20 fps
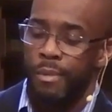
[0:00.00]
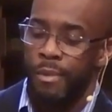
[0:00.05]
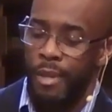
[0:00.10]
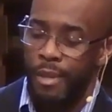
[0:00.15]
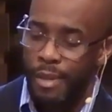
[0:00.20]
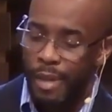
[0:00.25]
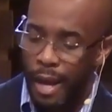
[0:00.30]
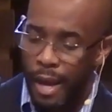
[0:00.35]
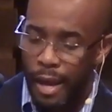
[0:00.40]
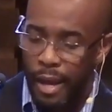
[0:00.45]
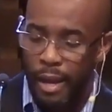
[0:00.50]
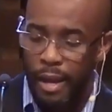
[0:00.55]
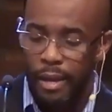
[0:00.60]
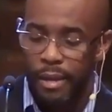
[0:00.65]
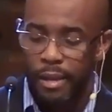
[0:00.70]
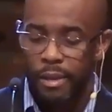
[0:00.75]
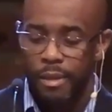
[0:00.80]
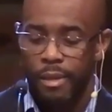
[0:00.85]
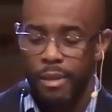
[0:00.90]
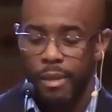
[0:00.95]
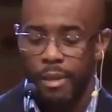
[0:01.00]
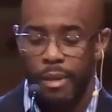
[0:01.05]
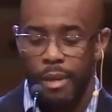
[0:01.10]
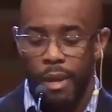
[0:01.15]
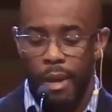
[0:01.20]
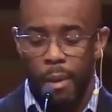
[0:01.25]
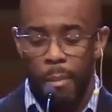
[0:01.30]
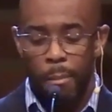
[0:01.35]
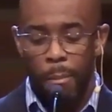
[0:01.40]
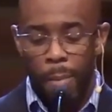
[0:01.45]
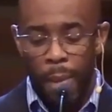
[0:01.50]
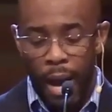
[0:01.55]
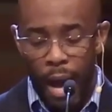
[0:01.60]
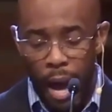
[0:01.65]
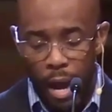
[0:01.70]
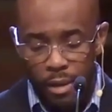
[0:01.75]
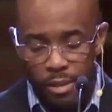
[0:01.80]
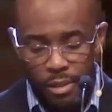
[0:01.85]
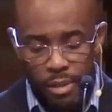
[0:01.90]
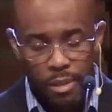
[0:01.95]
denied,
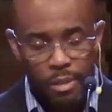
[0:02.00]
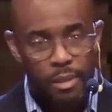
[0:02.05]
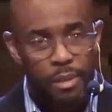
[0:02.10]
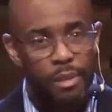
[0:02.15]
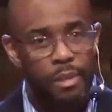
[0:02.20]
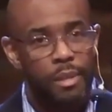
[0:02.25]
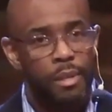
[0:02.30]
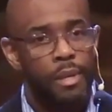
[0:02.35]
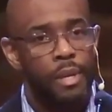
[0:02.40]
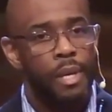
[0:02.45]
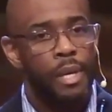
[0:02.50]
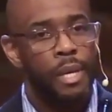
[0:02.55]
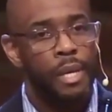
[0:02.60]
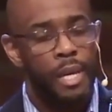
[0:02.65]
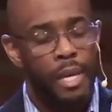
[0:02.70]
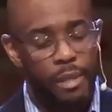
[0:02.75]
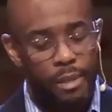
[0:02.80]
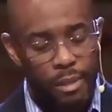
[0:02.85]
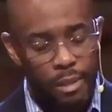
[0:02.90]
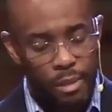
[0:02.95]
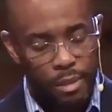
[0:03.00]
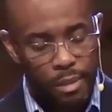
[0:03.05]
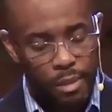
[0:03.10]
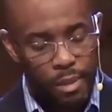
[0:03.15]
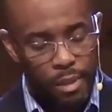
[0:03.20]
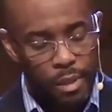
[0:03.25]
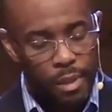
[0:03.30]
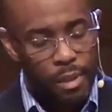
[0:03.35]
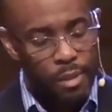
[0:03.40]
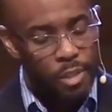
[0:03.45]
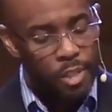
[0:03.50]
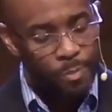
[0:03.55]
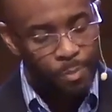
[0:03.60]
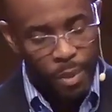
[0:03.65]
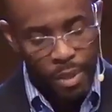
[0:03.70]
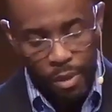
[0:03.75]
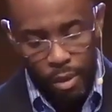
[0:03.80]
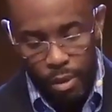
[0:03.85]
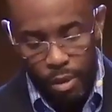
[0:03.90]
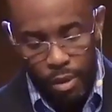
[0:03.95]
mocked, hit,
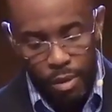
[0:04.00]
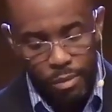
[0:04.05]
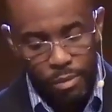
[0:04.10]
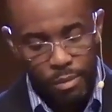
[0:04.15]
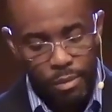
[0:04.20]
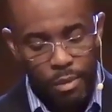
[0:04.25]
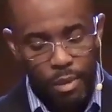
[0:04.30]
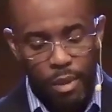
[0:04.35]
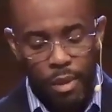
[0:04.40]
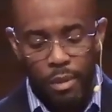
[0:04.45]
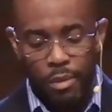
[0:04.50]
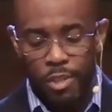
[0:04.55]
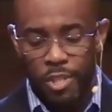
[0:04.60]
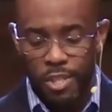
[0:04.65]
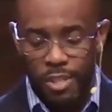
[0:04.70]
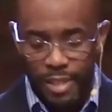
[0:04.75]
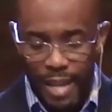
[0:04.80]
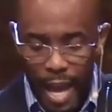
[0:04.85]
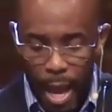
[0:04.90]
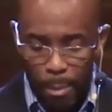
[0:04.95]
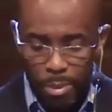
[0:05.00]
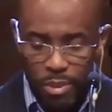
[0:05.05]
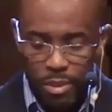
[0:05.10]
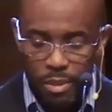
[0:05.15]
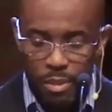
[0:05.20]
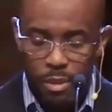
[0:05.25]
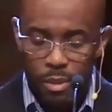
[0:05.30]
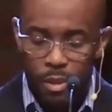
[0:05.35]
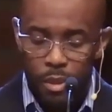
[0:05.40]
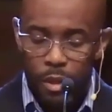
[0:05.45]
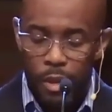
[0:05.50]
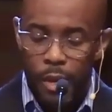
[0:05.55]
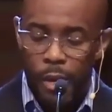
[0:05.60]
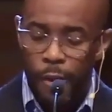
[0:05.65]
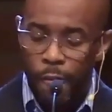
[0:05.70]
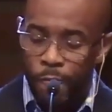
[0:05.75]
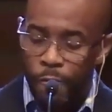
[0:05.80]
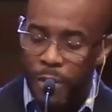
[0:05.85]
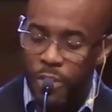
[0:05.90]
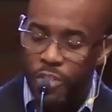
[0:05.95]
spit on, slapped,
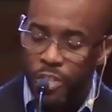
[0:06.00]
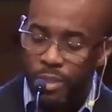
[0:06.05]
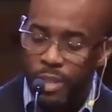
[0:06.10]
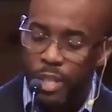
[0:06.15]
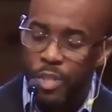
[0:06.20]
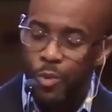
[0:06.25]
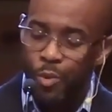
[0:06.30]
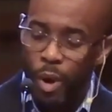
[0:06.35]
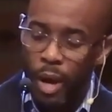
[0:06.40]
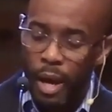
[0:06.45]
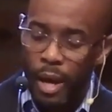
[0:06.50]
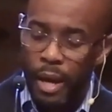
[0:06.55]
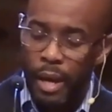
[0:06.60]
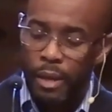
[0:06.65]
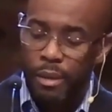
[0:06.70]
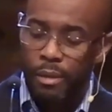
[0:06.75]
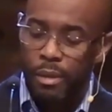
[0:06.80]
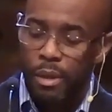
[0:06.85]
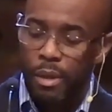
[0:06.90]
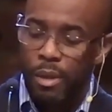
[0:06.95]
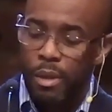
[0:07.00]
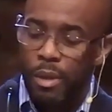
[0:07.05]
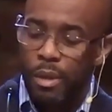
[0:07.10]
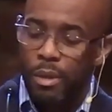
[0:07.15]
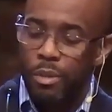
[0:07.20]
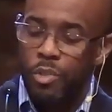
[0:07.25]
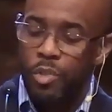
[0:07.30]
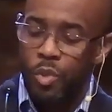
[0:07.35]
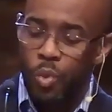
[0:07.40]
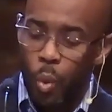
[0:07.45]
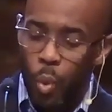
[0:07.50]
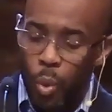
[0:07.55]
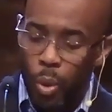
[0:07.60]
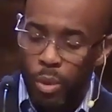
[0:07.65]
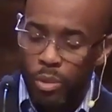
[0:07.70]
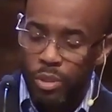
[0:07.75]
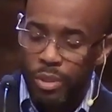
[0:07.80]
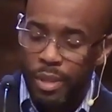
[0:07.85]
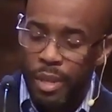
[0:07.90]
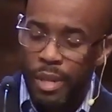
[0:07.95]
officially tried,
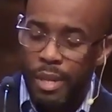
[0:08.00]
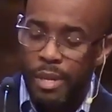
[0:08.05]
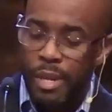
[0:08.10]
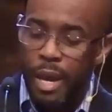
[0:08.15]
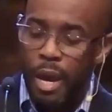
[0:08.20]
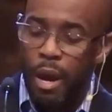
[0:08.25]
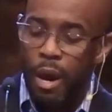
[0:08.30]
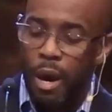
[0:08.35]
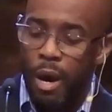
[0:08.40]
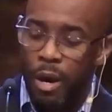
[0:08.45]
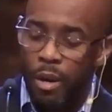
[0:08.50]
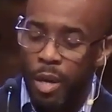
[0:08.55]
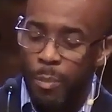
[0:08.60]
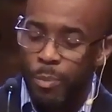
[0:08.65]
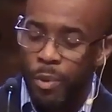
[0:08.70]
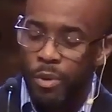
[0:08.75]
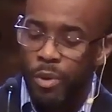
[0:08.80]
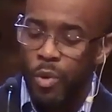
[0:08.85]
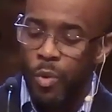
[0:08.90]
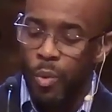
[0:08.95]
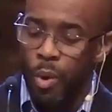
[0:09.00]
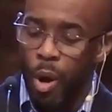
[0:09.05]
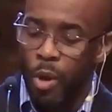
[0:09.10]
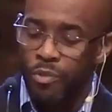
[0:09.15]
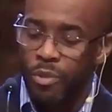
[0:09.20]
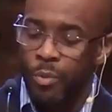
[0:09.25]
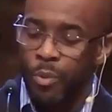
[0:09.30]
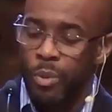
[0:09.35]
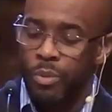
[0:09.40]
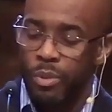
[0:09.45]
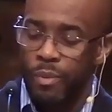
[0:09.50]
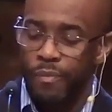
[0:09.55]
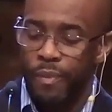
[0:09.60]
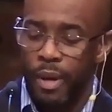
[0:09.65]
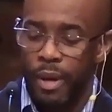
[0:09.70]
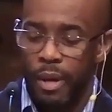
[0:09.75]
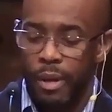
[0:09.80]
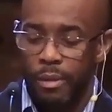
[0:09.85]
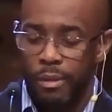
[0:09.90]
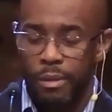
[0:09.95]
scourged, and now hung up on a cross and
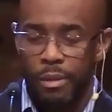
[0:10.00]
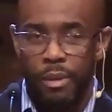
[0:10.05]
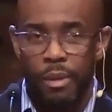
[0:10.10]
crucified.